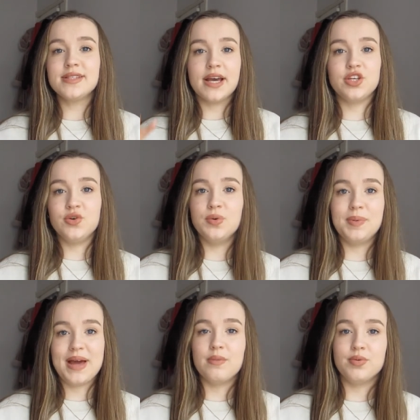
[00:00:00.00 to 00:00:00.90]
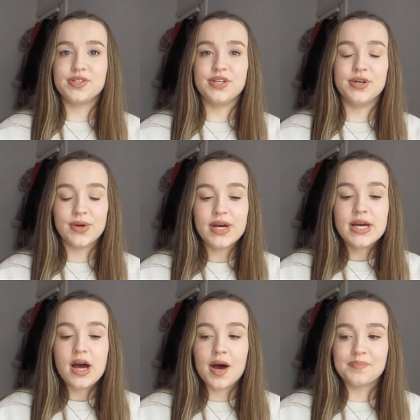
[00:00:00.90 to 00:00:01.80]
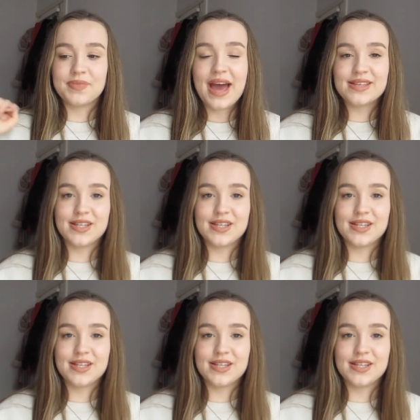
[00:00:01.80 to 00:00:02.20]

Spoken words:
Like you will be able to get